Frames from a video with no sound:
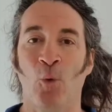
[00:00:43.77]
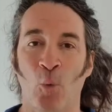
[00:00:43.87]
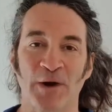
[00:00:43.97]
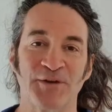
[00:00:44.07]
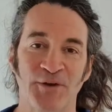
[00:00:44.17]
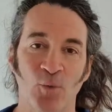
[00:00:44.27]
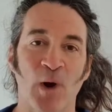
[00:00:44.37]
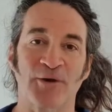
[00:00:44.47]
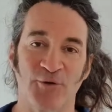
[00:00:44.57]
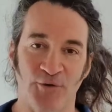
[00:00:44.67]
what do you
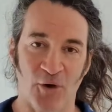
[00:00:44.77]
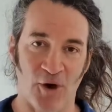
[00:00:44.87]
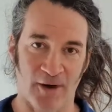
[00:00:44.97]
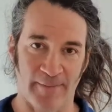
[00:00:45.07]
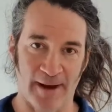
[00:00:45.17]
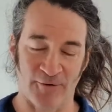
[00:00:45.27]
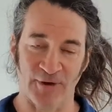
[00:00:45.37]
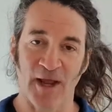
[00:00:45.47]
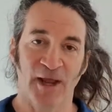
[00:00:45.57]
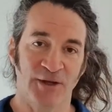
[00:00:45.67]
want to talk about?
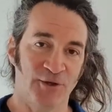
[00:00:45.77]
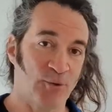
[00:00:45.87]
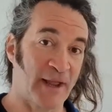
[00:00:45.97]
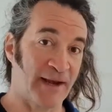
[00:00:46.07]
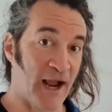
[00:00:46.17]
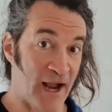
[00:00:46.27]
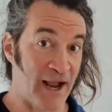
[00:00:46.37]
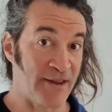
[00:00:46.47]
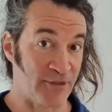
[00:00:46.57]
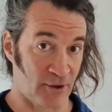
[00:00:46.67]
You can
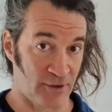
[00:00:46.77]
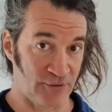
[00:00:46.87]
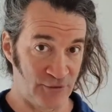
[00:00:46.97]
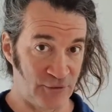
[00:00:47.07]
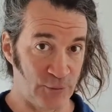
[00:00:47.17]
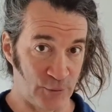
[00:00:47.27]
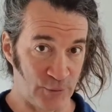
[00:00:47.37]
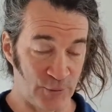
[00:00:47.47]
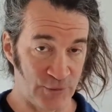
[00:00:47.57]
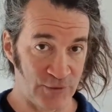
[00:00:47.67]
either
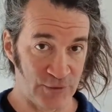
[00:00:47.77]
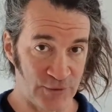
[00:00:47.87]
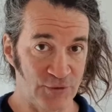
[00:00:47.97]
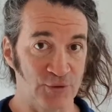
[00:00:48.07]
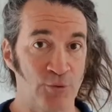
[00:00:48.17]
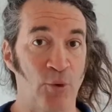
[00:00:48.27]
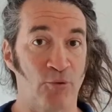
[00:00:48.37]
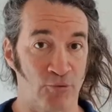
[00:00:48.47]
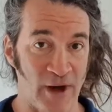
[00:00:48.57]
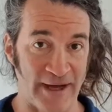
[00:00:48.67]
choose to
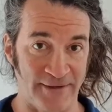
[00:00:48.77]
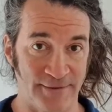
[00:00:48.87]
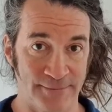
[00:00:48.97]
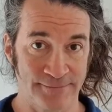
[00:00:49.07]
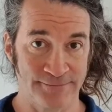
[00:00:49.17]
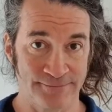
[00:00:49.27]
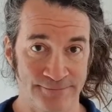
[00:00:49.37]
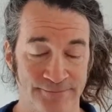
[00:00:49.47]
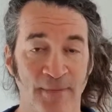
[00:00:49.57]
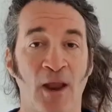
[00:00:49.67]
write
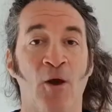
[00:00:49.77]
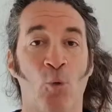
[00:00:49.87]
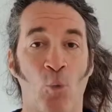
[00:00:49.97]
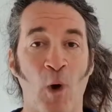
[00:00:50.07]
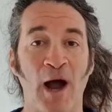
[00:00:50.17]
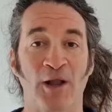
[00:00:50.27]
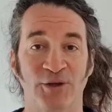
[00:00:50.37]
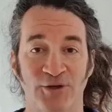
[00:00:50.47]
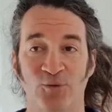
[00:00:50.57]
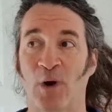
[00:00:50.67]
while
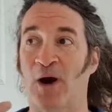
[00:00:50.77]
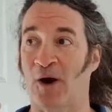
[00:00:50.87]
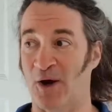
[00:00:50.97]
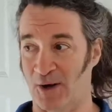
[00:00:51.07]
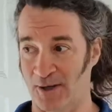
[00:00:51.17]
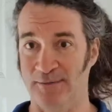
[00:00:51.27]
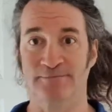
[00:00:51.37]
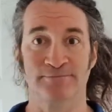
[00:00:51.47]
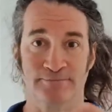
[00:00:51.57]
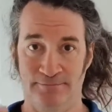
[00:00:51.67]
you are
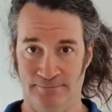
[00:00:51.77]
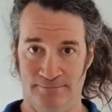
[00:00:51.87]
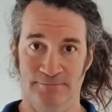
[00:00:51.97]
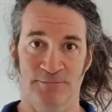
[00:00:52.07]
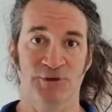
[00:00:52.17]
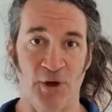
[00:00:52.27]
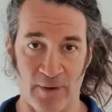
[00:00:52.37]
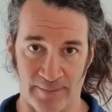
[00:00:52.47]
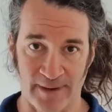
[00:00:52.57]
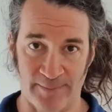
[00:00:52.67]

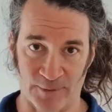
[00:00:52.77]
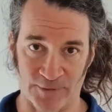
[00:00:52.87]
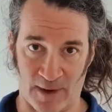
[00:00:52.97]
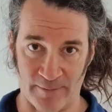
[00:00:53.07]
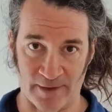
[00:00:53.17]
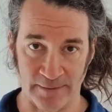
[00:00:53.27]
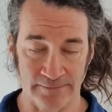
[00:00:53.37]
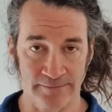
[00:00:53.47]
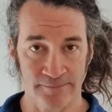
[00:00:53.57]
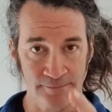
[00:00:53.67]
showing people something,